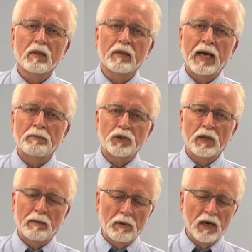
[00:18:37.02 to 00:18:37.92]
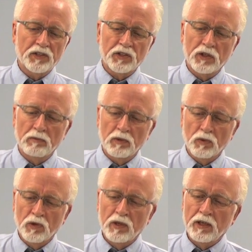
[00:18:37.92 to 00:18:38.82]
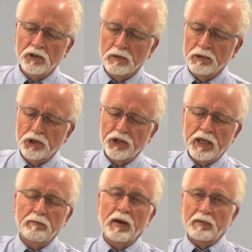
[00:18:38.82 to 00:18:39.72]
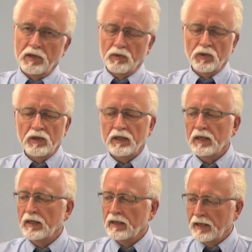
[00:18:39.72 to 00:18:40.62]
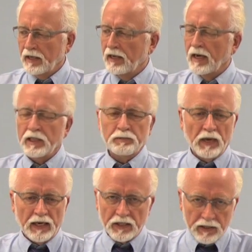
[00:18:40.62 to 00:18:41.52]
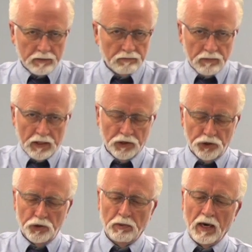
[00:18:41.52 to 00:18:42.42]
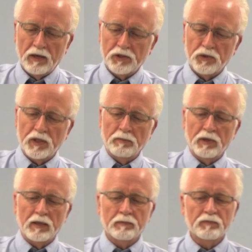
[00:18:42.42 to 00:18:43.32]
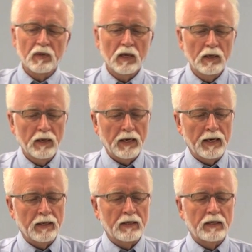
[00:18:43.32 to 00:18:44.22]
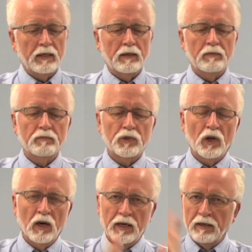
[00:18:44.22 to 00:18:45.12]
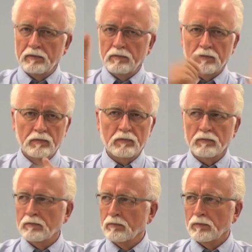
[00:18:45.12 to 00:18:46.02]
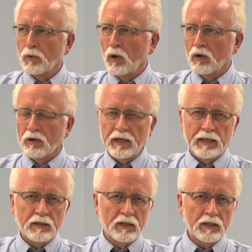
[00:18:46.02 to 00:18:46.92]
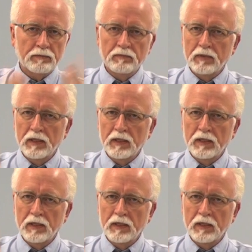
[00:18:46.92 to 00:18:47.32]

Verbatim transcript: that, that box is going to be ruined and your machine may be ruined. Get a nice plastic little shoebox or something and um, Target, mm, Walgreens,